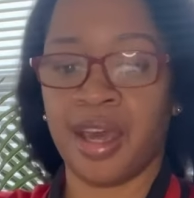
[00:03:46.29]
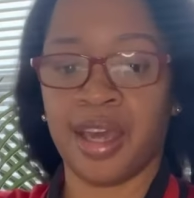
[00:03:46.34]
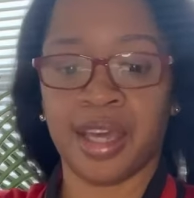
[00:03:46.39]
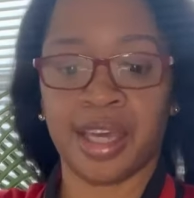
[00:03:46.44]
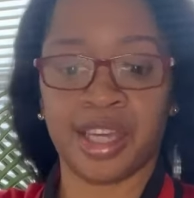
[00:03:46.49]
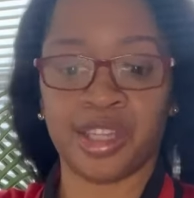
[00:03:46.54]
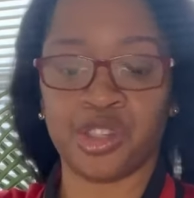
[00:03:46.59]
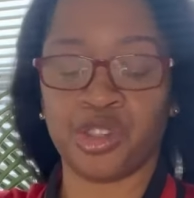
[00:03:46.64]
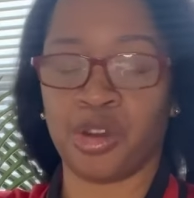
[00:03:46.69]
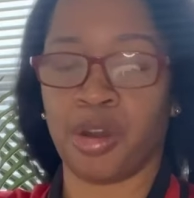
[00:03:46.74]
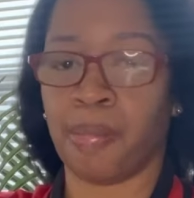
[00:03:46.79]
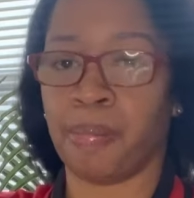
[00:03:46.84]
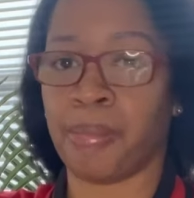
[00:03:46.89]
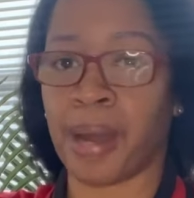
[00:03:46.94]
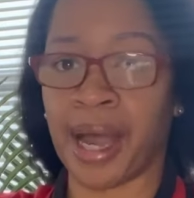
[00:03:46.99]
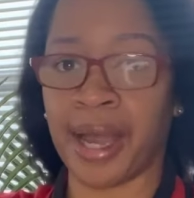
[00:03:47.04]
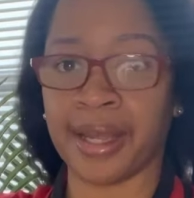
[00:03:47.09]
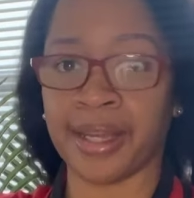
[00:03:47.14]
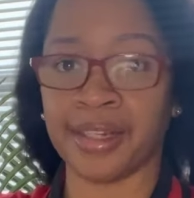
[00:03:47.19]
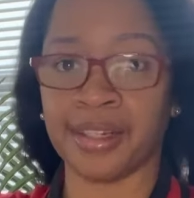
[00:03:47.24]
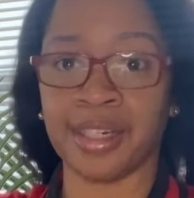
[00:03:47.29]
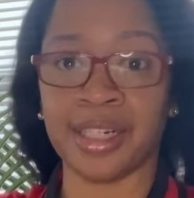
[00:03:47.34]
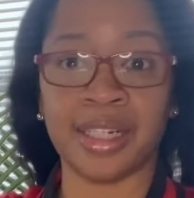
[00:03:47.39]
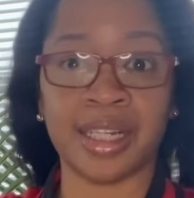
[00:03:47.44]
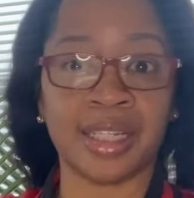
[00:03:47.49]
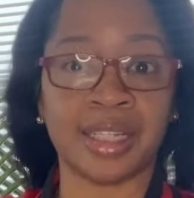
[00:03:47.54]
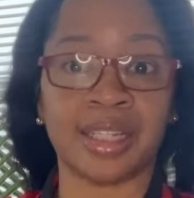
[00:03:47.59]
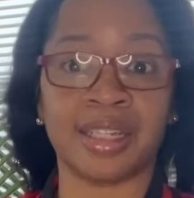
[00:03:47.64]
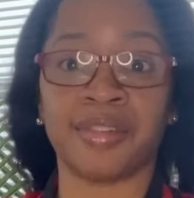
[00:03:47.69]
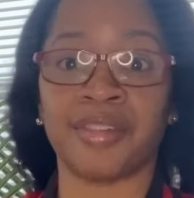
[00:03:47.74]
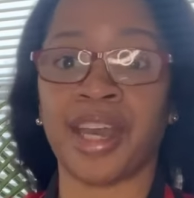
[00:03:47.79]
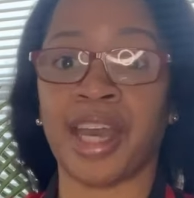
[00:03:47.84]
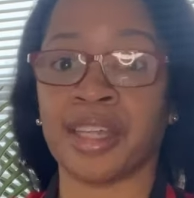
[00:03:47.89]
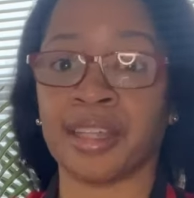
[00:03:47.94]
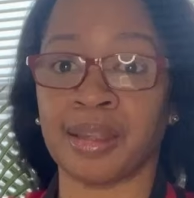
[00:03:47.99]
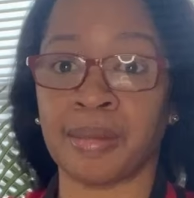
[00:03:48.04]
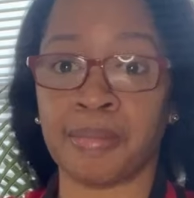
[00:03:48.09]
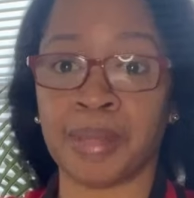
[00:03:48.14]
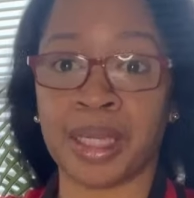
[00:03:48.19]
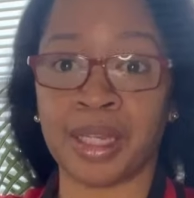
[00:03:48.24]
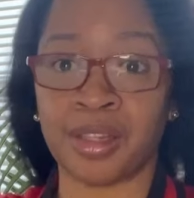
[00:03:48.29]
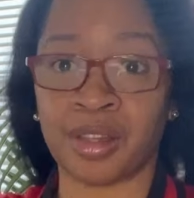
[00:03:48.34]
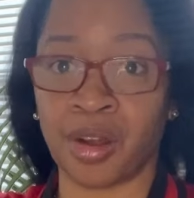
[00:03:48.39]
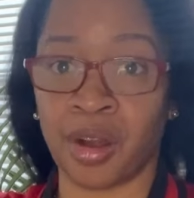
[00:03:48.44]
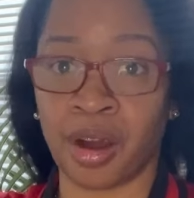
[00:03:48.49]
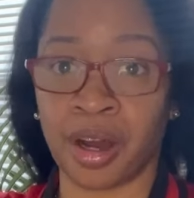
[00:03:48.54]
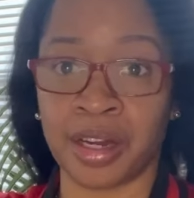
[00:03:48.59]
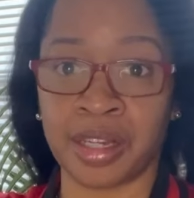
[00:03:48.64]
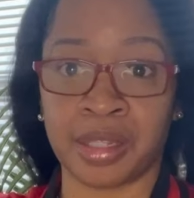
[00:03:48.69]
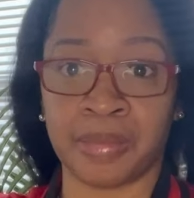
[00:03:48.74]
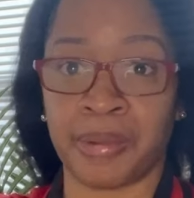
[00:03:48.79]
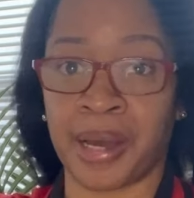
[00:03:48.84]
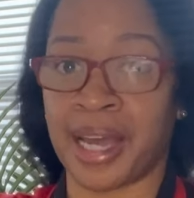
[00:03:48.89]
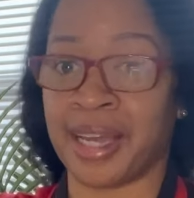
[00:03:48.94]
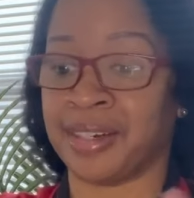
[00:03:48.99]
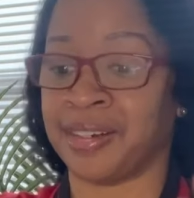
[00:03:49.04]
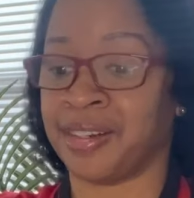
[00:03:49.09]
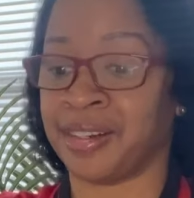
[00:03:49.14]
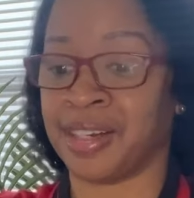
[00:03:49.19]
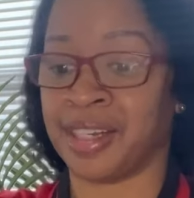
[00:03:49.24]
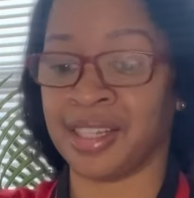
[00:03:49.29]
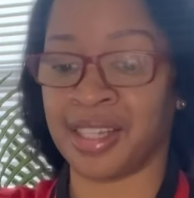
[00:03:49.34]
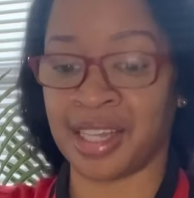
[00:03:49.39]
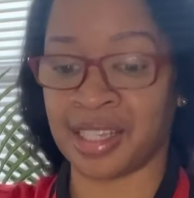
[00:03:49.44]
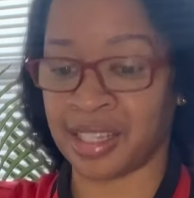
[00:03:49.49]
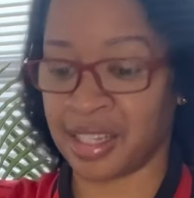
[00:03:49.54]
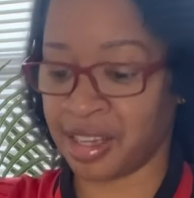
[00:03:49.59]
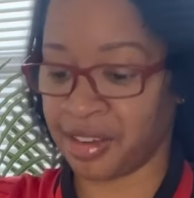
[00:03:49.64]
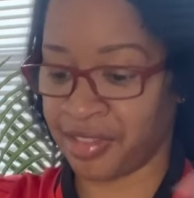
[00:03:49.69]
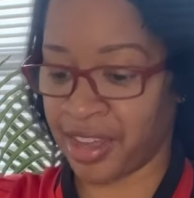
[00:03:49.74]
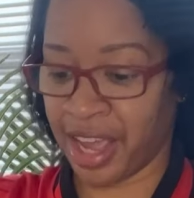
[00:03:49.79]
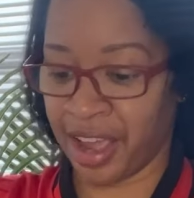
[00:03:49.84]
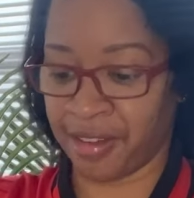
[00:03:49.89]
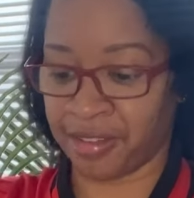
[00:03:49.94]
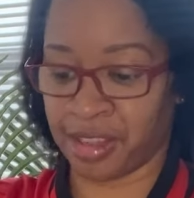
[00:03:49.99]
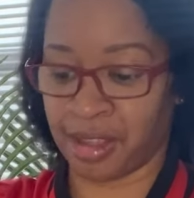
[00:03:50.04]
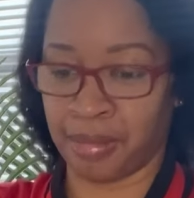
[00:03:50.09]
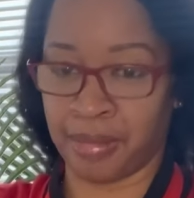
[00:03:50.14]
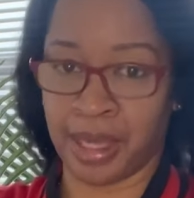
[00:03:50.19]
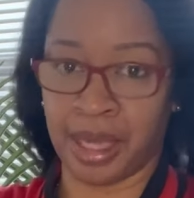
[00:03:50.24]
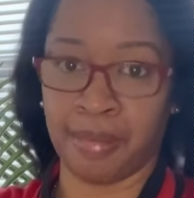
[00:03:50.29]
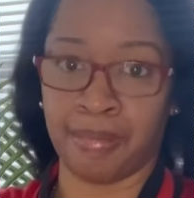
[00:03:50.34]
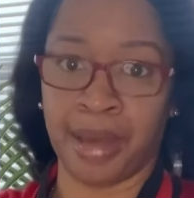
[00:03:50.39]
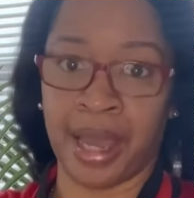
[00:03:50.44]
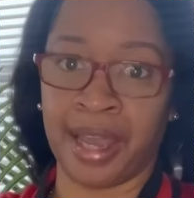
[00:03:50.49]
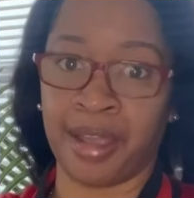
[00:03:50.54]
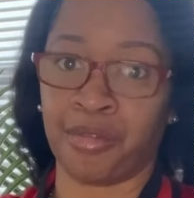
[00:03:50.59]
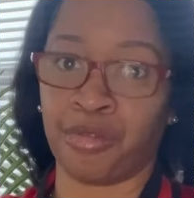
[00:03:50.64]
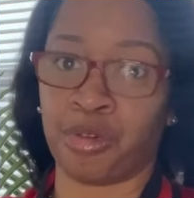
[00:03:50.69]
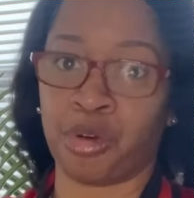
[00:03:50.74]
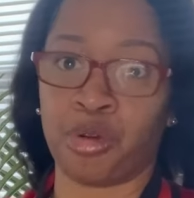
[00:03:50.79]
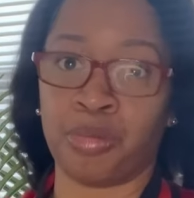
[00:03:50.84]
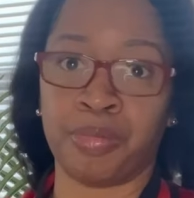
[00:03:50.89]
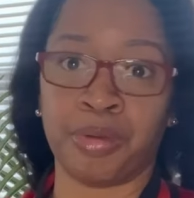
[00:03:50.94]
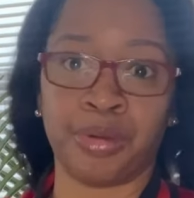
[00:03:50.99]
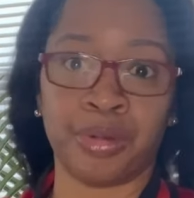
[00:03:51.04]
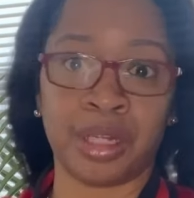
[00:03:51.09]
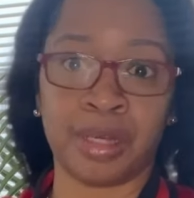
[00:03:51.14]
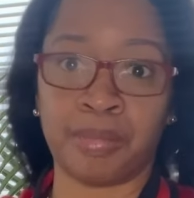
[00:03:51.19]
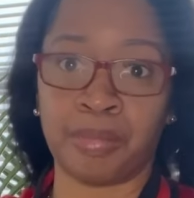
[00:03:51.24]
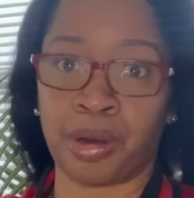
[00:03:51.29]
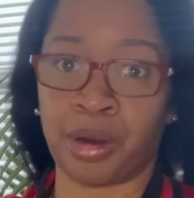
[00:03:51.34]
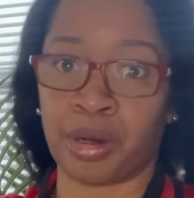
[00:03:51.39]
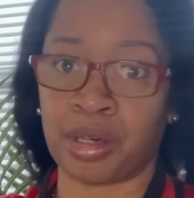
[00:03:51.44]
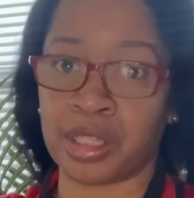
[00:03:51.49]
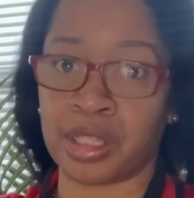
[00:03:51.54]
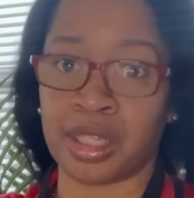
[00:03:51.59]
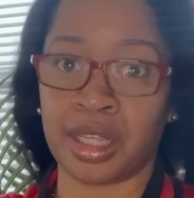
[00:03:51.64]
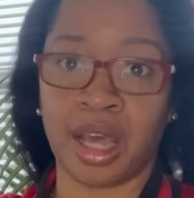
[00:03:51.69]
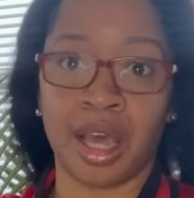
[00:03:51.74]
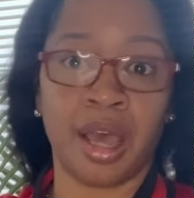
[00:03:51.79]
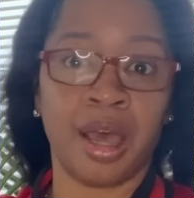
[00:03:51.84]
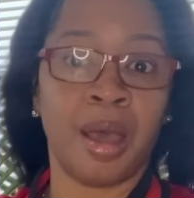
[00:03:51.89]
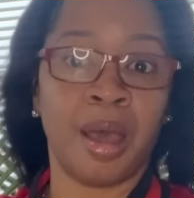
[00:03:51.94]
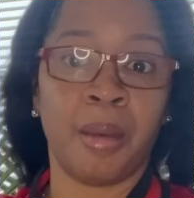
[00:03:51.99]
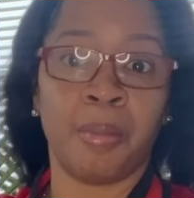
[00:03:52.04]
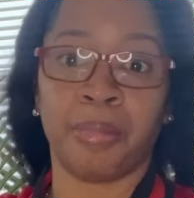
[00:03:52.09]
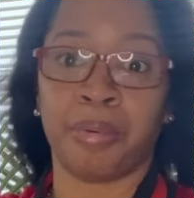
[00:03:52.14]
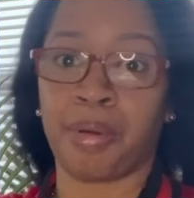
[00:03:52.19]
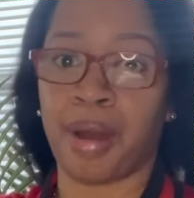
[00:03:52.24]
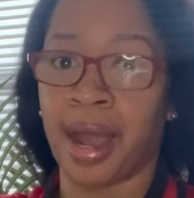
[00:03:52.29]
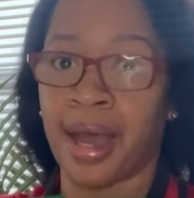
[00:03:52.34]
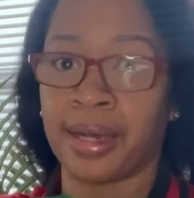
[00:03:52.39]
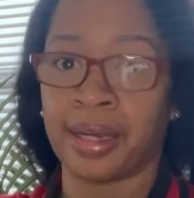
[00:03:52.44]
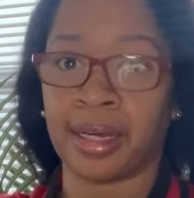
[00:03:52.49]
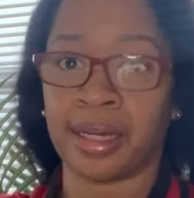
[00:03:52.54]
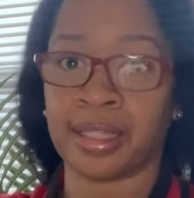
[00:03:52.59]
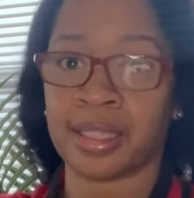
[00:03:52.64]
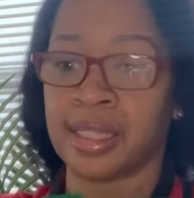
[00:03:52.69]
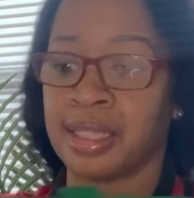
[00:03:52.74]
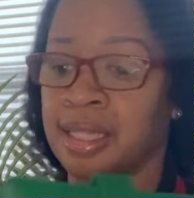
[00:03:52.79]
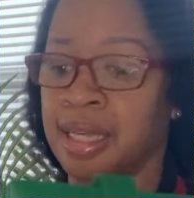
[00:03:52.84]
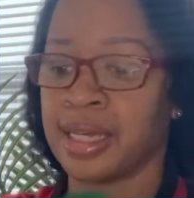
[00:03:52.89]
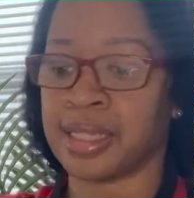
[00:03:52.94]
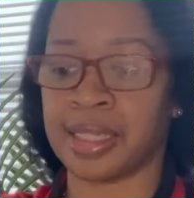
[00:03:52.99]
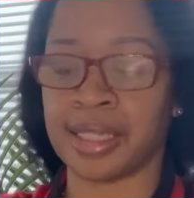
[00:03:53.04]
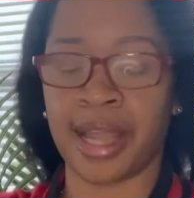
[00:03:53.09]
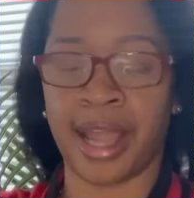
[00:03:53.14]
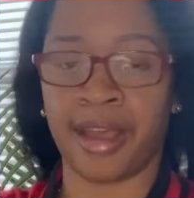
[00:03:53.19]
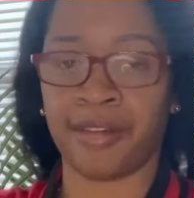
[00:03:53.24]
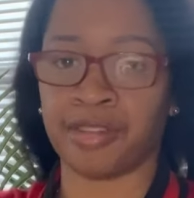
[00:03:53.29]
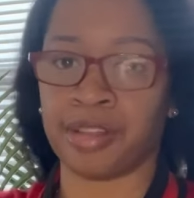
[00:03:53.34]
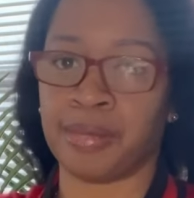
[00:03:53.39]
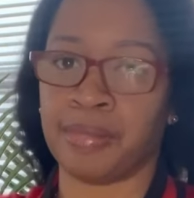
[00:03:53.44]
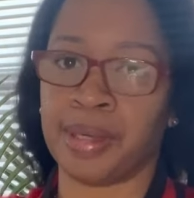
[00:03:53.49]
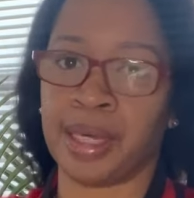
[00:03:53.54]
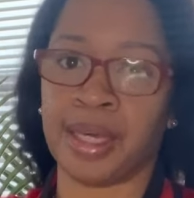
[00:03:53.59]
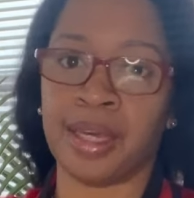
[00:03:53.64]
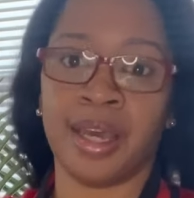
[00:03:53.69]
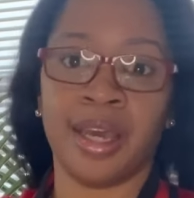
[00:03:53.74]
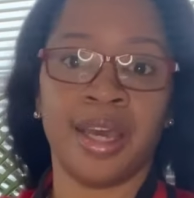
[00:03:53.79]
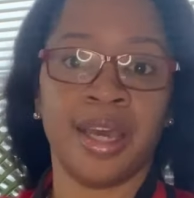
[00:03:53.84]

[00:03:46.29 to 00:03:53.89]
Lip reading: Get you a binder. It doesn't even have to be Dar's binder. It doesn't even have to be Bankroll Beauty Boss products. It doesn't have to be.